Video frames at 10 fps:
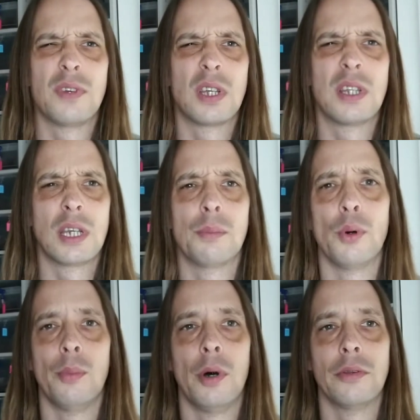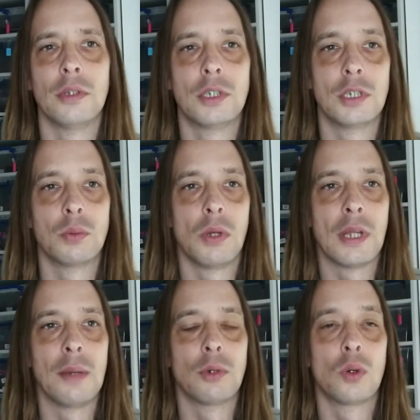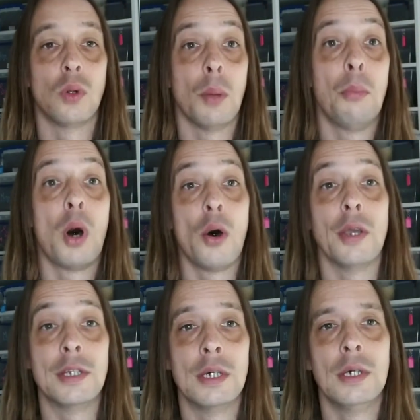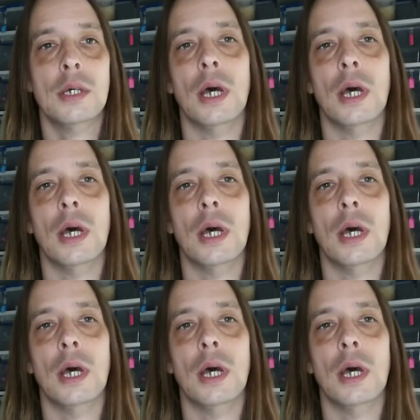if you could think of ball pythons, it's what they would call a pied.